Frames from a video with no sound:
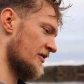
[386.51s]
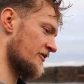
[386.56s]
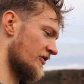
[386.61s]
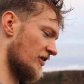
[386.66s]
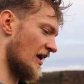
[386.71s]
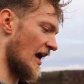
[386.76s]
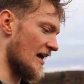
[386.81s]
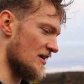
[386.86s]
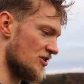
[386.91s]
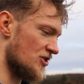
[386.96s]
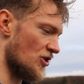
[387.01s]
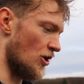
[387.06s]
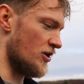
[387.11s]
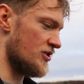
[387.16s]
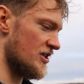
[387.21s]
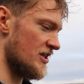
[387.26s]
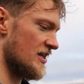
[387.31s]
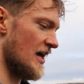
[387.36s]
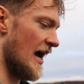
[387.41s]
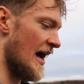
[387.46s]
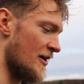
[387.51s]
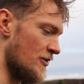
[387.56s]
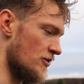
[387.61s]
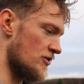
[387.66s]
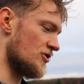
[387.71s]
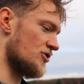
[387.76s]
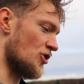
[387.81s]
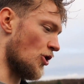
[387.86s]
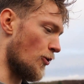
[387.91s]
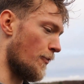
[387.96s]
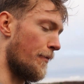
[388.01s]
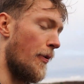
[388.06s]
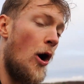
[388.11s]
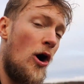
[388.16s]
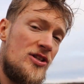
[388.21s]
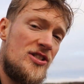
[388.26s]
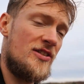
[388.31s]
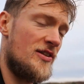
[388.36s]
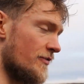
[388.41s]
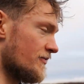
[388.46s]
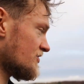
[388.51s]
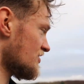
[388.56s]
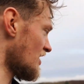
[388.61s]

to get sorted out. So positive